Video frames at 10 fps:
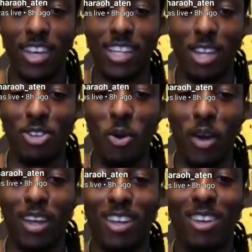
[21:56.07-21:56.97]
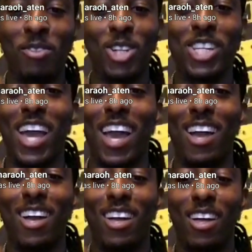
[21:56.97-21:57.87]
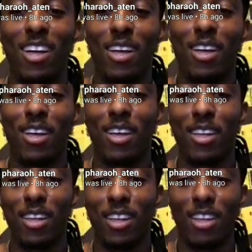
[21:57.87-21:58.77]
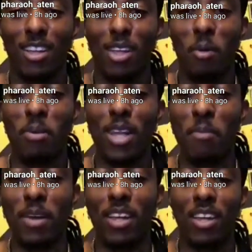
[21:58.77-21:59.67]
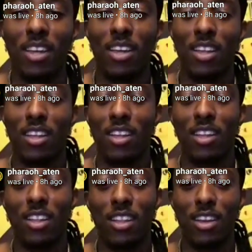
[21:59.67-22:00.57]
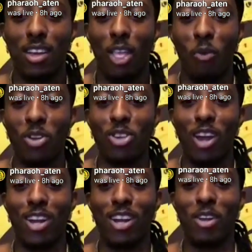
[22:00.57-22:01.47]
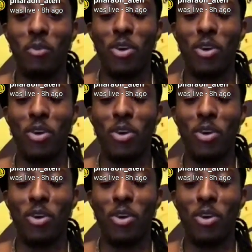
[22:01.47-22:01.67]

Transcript: Yeah, let's do it. Where's she at? Said, I want to talk about Nature Boy. Pull up it. You want to talk about Nature Boy? What's her?